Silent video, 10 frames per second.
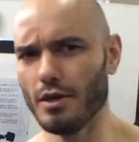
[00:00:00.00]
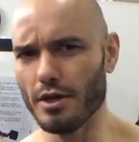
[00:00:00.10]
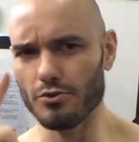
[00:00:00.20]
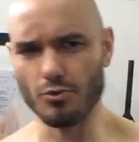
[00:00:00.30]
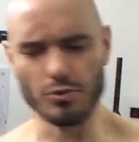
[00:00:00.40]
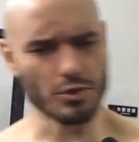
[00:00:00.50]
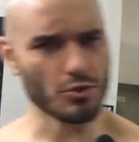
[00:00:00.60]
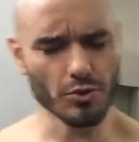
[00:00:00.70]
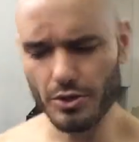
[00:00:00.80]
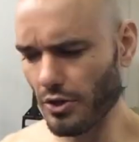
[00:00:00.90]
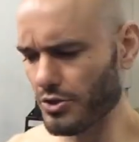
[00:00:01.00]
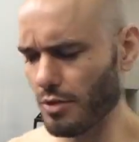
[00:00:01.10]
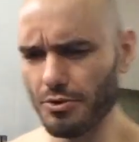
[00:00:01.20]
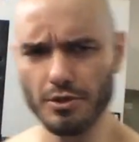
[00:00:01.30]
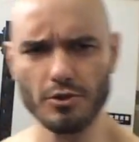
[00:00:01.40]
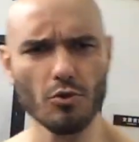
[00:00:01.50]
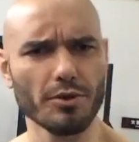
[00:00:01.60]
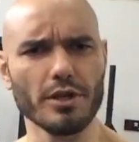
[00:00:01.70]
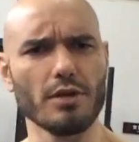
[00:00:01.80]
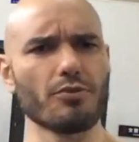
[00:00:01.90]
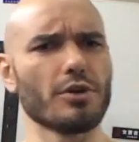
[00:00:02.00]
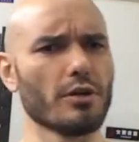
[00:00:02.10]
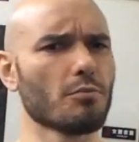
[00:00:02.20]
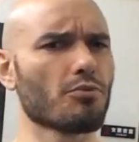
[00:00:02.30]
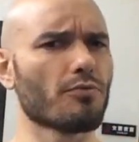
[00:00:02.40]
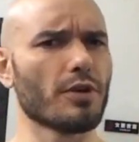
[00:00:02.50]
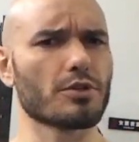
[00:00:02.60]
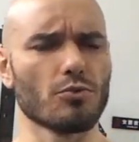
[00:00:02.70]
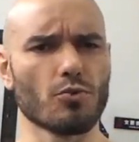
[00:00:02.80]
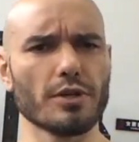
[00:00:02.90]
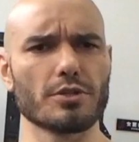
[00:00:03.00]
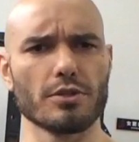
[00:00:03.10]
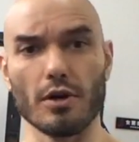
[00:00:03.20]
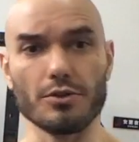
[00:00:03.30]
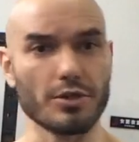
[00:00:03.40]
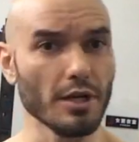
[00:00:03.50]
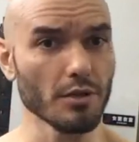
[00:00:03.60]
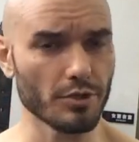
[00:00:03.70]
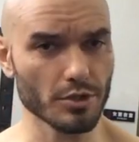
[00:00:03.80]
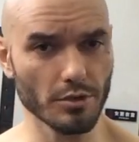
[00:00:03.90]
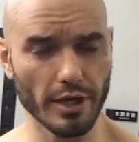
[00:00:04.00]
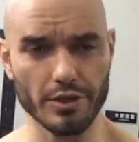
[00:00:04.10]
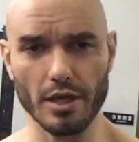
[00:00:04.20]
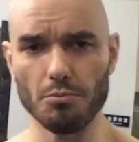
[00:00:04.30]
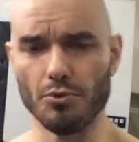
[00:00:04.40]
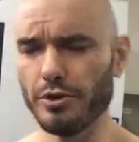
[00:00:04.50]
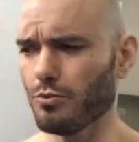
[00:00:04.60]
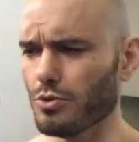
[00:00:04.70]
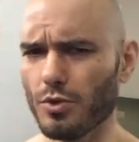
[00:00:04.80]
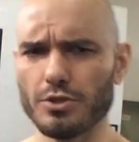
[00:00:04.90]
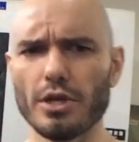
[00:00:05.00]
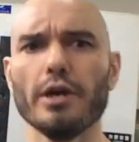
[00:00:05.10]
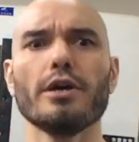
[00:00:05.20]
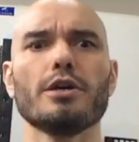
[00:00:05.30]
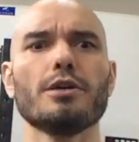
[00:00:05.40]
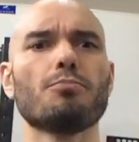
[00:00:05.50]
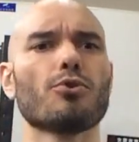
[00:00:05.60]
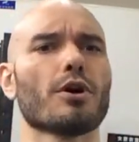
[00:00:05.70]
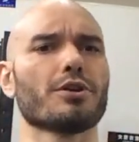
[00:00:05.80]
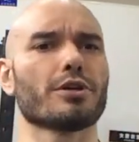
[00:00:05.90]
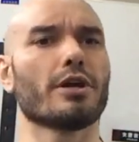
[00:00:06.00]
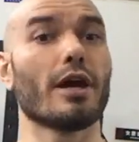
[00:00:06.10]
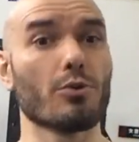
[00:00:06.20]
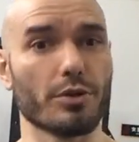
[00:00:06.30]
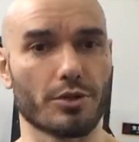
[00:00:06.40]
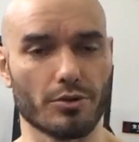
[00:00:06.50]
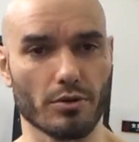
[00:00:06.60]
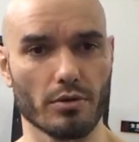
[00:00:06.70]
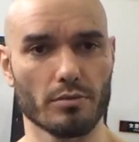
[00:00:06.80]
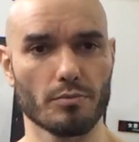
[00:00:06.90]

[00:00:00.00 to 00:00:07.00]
And Gorgeous George did something nobody had ever done in professional wrestling on television at that point, which was he put on a character.